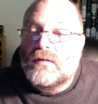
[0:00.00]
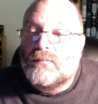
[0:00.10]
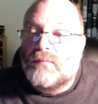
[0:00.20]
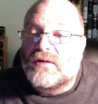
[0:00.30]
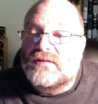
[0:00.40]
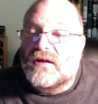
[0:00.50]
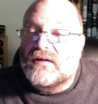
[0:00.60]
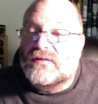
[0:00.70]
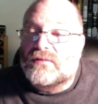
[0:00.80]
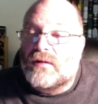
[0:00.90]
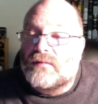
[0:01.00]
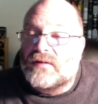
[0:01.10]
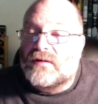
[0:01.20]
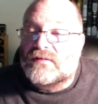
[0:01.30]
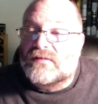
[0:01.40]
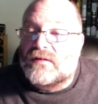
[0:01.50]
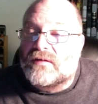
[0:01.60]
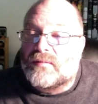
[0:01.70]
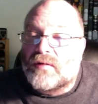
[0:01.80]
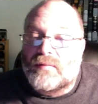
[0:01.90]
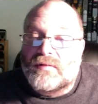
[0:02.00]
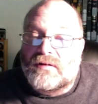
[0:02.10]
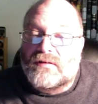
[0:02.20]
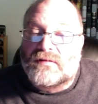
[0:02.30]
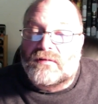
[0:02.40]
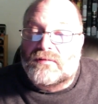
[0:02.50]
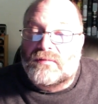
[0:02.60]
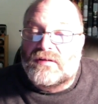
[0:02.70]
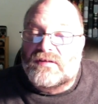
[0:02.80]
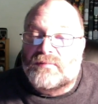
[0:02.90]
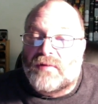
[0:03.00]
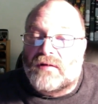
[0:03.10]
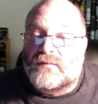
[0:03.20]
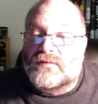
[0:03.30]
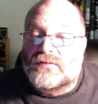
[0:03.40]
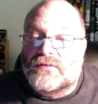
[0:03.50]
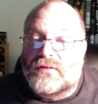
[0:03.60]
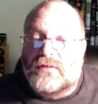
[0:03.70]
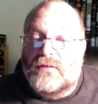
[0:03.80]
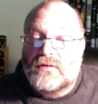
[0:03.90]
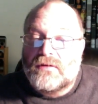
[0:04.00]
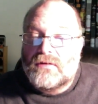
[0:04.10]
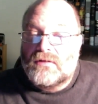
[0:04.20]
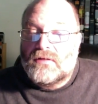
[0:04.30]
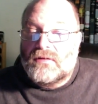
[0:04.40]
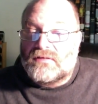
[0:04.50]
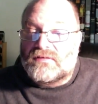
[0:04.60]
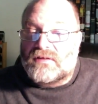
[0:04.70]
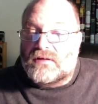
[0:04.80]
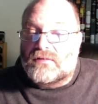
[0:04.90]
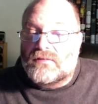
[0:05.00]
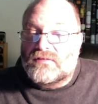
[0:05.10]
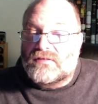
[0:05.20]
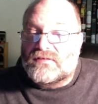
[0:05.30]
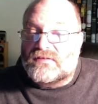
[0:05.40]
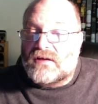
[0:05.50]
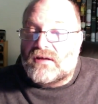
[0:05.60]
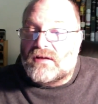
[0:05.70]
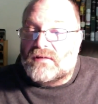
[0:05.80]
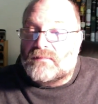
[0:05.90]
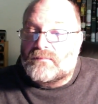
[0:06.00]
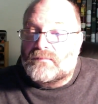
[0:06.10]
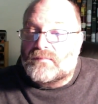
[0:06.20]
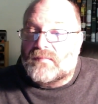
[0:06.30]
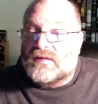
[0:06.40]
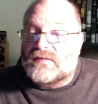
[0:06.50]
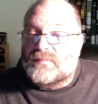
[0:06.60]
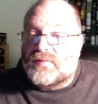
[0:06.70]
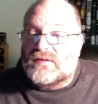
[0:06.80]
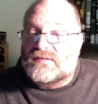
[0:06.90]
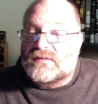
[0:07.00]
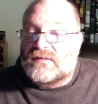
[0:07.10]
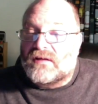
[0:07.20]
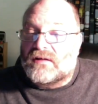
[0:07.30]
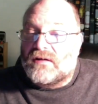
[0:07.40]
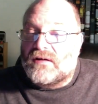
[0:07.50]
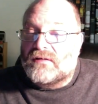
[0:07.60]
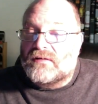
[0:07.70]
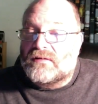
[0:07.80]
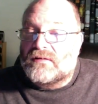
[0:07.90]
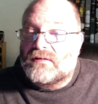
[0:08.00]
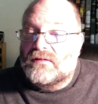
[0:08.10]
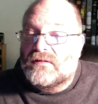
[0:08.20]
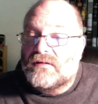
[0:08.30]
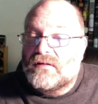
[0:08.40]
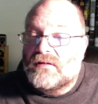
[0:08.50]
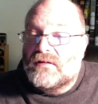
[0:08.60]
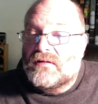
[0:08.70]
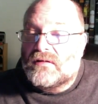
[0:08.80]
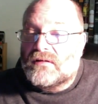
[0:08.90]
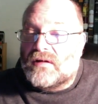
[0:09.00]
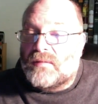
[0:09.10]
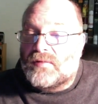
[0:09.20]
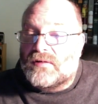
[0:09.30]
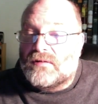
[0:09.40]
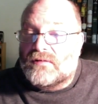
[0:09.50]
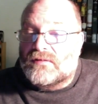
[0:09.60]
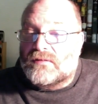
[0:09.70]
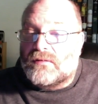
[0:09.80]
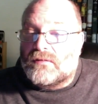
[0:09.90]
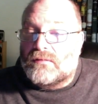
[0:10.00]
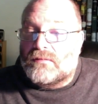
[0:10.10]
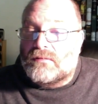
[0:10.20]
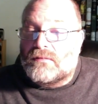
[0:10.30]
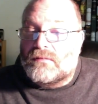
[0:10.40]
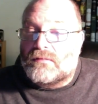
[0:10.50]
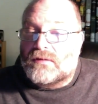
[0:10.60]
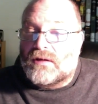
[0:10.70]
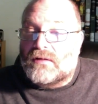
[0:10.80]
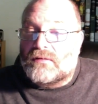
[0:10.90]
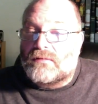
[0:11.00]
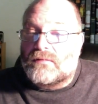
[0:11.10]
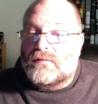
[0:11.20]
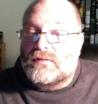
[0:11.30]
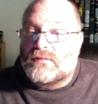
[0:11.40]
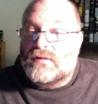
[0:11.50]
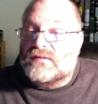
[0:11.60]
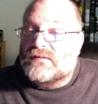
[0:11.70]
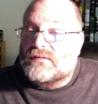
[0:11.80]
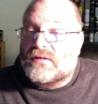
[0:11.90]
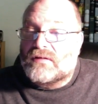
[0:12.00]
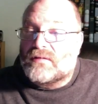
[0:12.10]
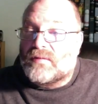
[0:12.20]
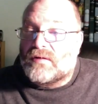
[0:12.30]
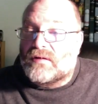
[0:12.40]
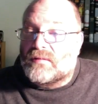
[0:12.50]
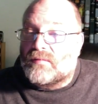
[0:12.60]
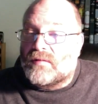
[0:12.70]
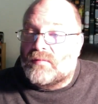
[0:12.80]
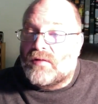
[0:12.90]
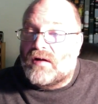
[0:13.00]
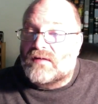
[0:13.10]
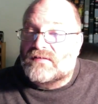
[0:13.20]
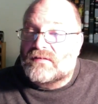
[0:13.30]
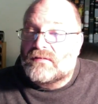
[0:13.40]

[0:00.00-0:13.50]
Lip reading: But 10 to 12 years on a bourbon is a sweet spot for sure. Santa Cruz is saying it's pricey like 100 a couple of years ago. Oh, okay. I don't know what you guys are talking about anymore. I'm lost.